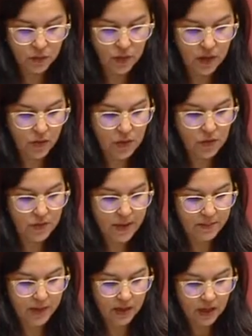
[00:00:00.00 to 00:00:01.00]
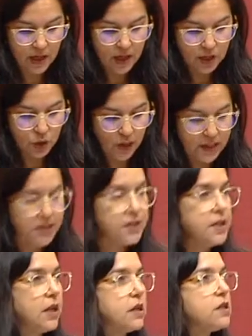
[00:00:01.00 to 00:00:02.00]
where we remember
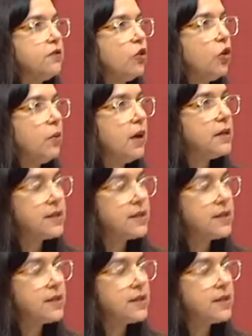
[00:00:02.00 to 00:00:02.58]
26 former